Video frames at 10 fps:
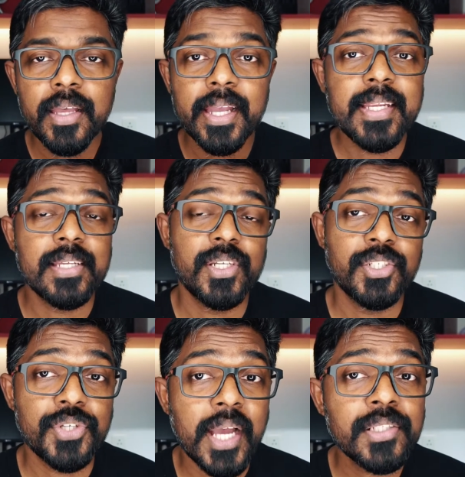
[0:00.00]
It has
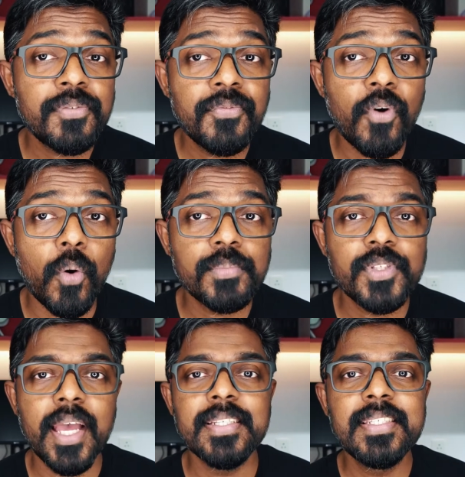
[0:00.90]
attractive
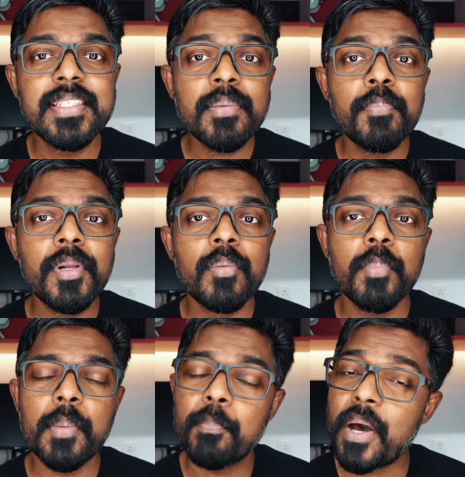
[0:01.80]
forms and simple
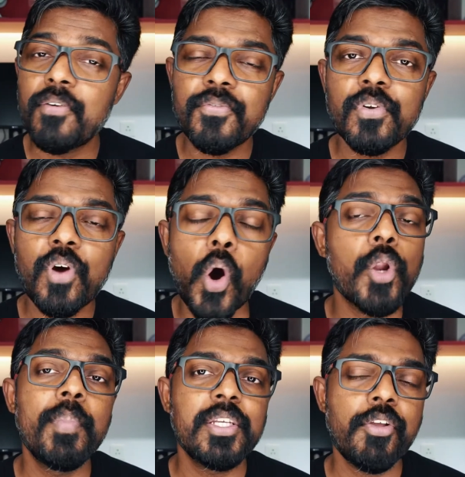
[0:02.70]
but powerful
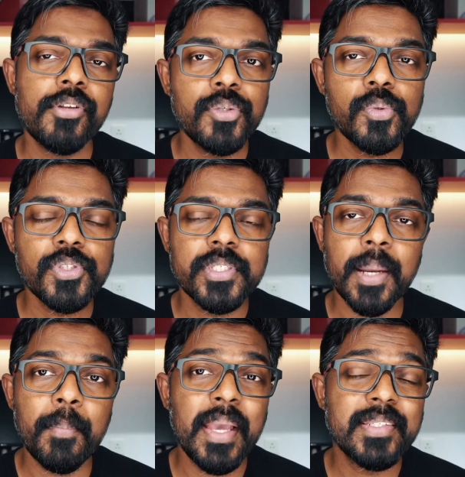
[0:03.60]
automation tools
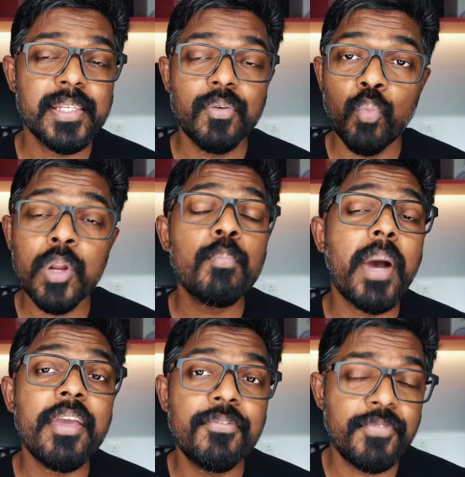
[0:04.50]
that makes it one of
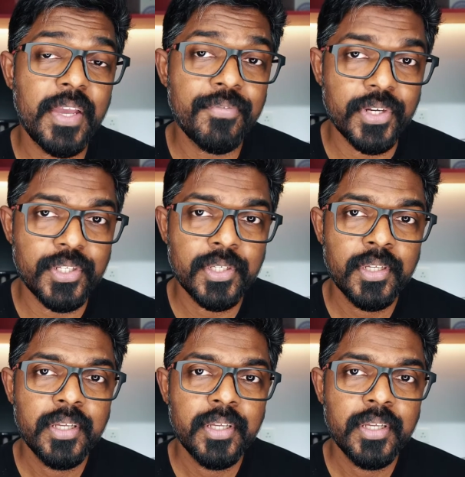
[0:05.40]
my favorite